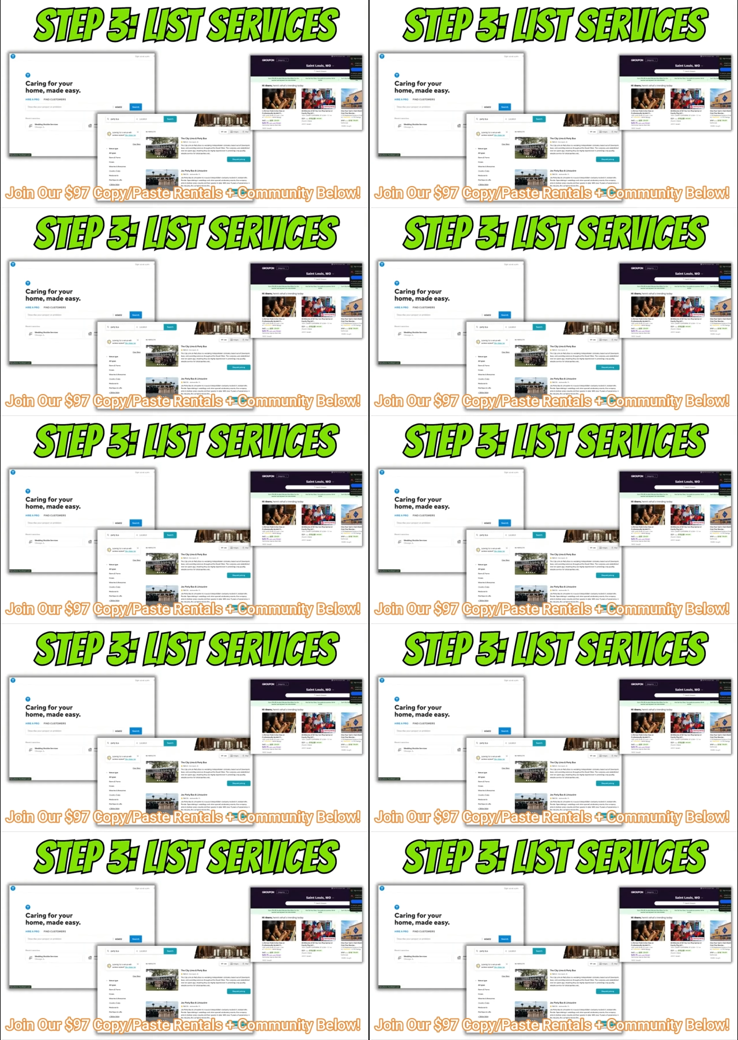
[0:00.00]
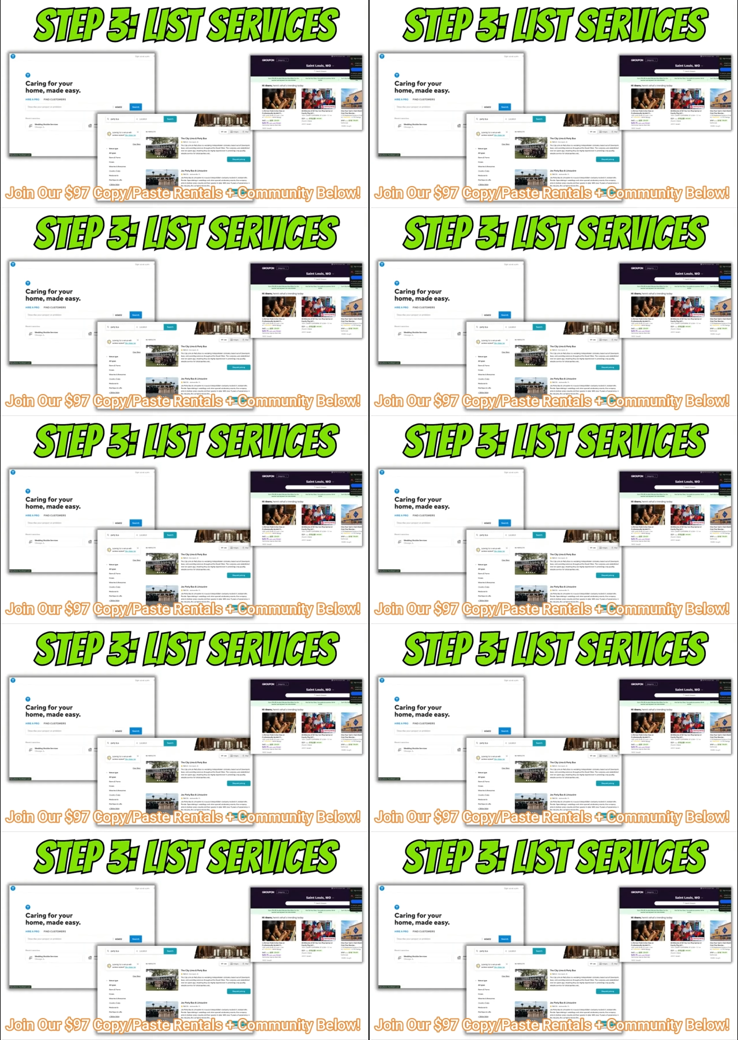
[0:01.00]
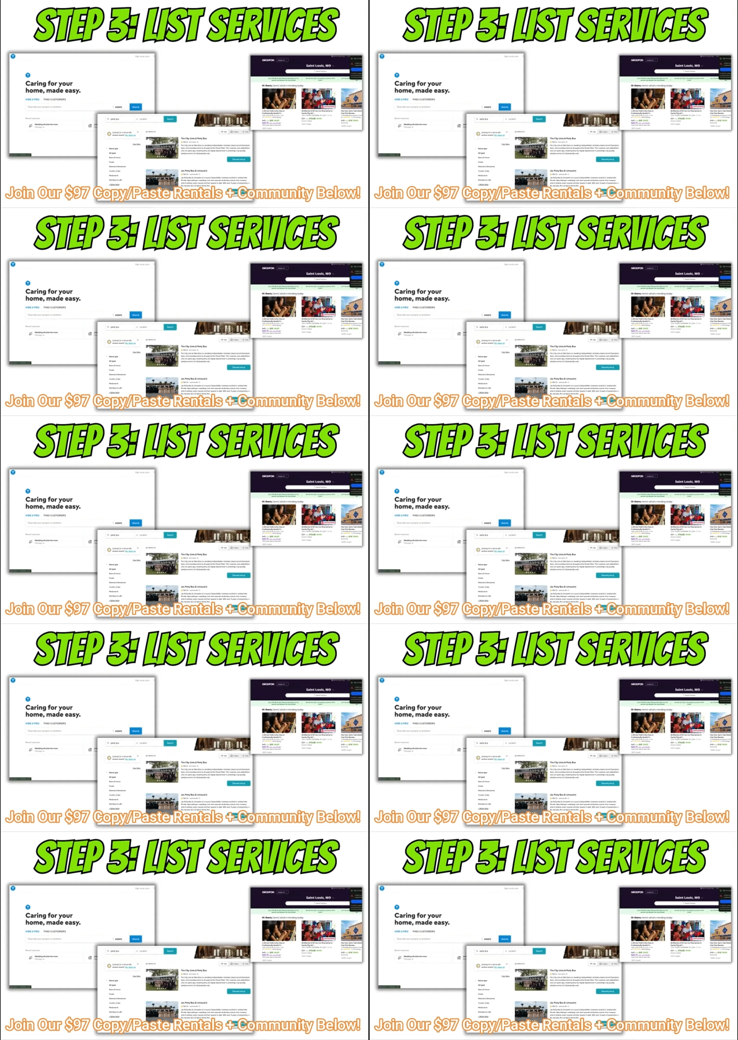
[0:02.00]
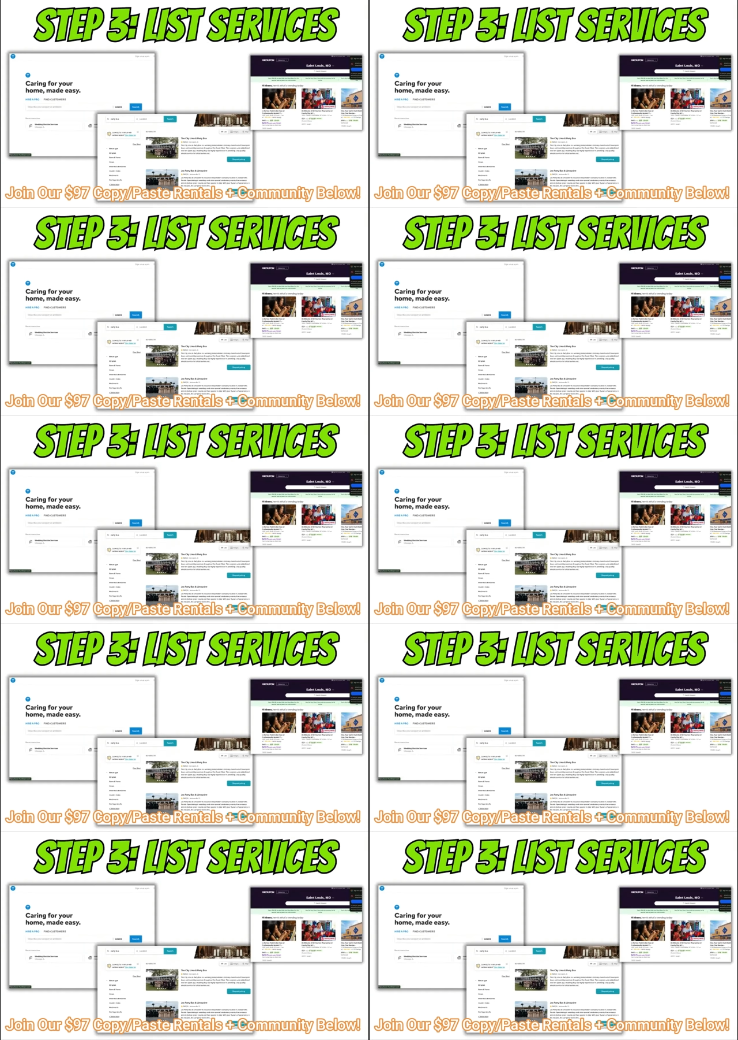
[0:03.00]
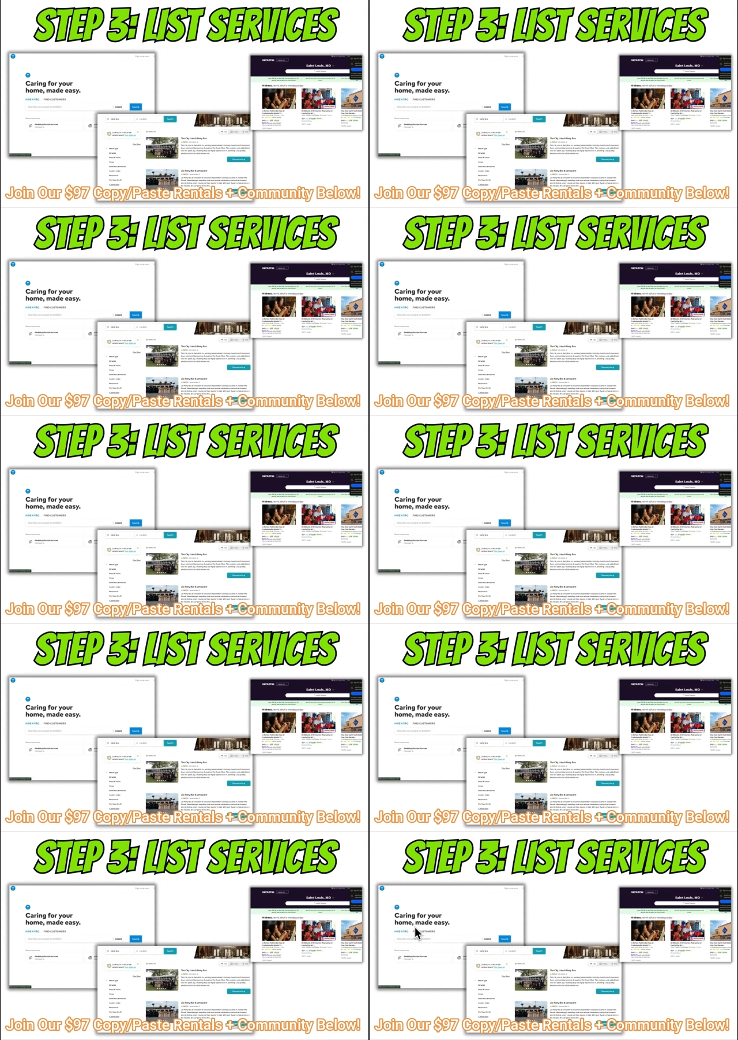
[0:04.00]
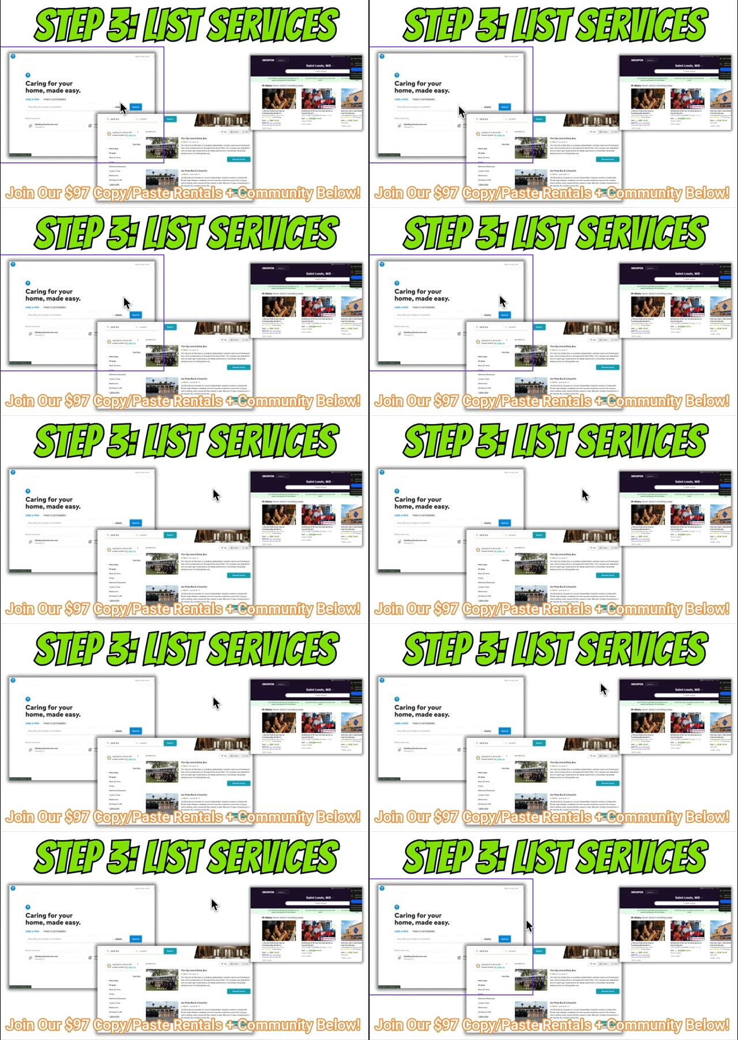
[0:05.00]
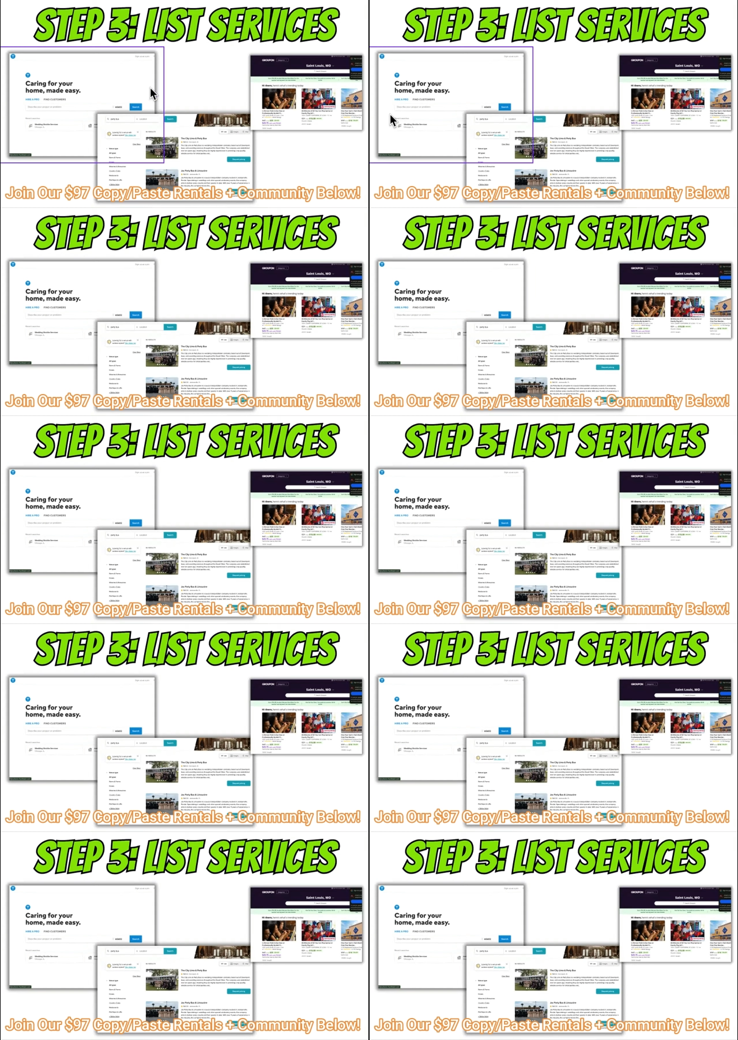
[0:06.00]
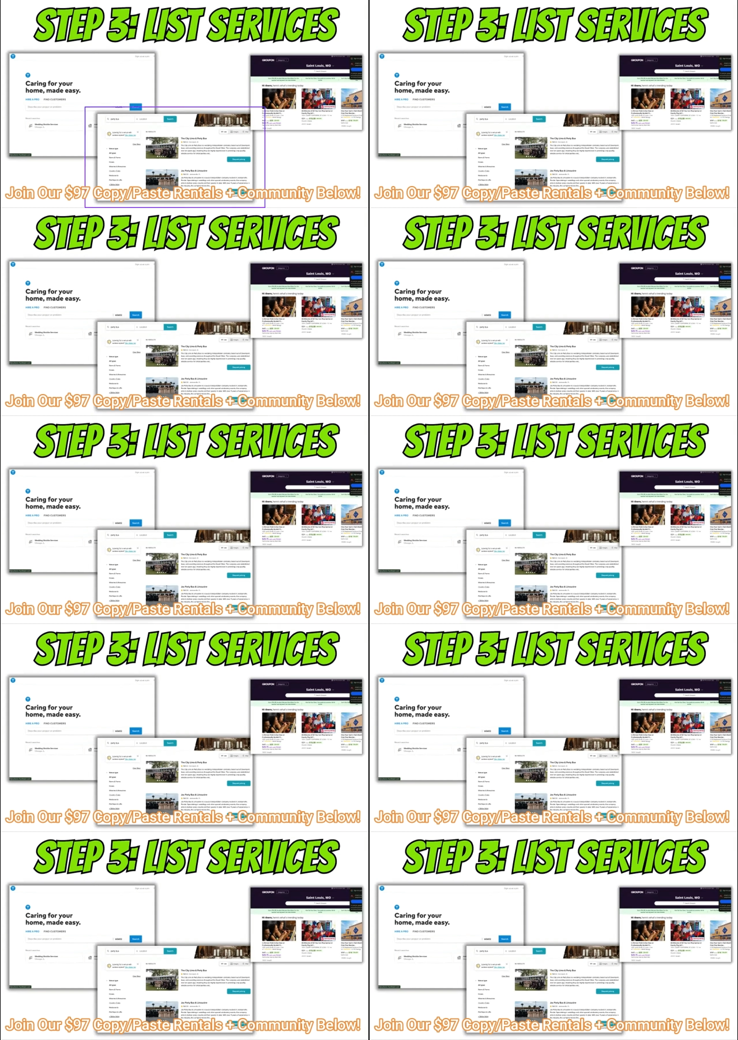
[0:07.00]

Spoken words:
[unreadable: no face in view]